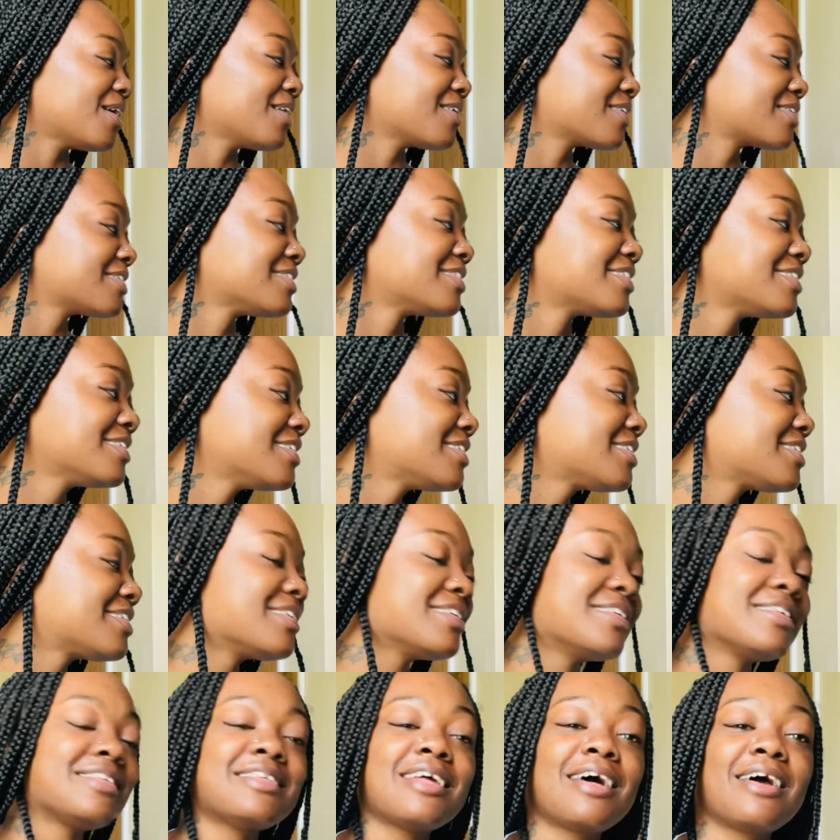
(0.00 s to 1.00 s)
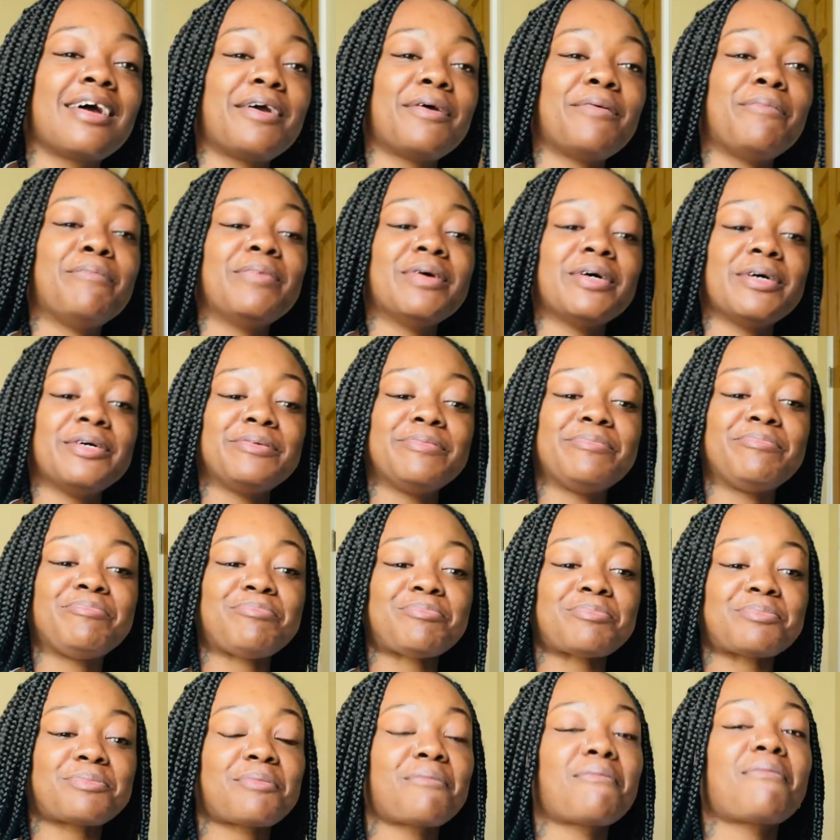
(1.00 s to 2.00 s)
because this is insane. But
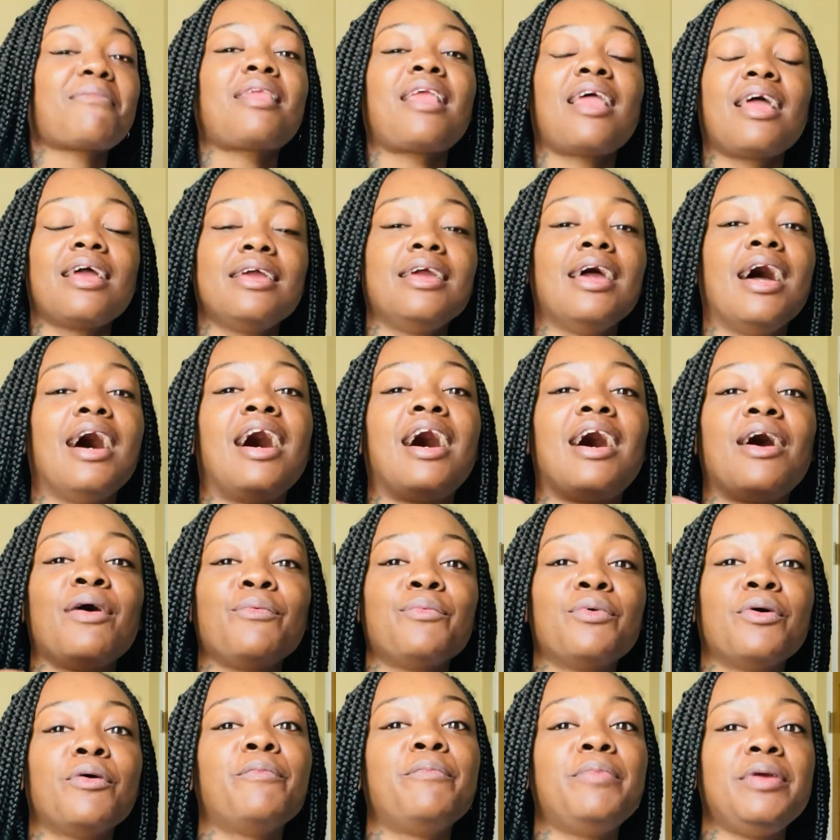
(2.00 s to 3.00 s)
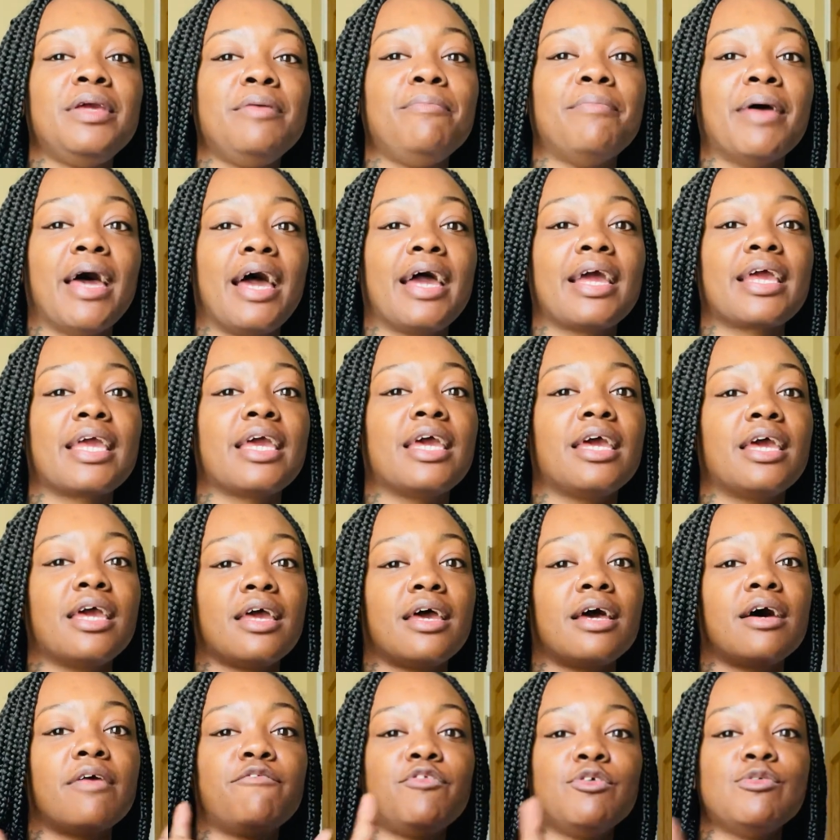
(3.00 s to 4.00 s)
yeah, I will be back
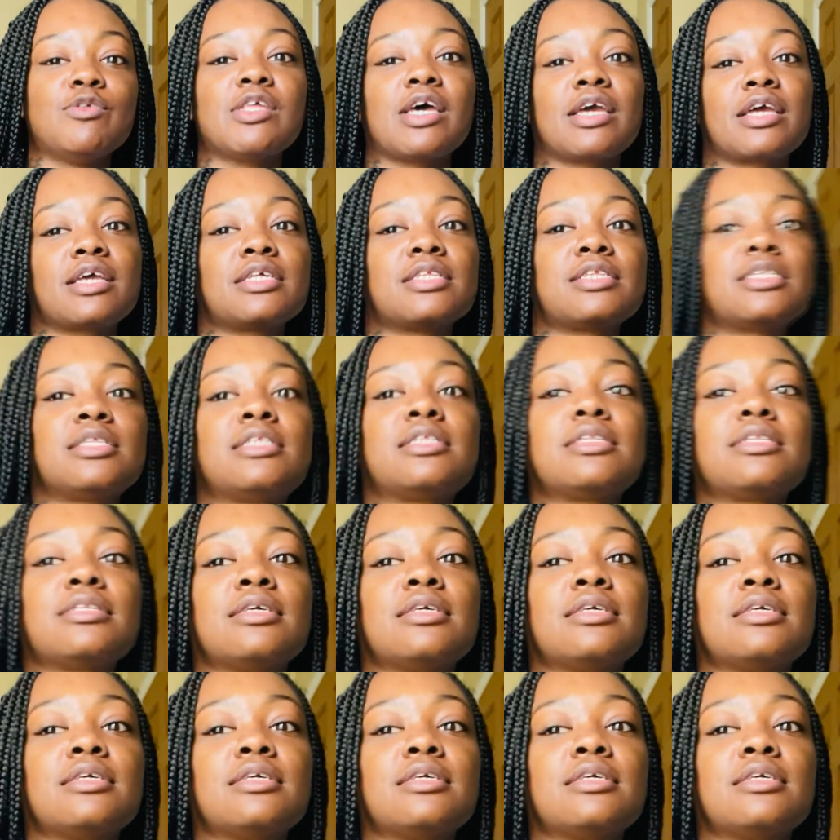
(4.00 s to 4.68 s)
in a few seconds.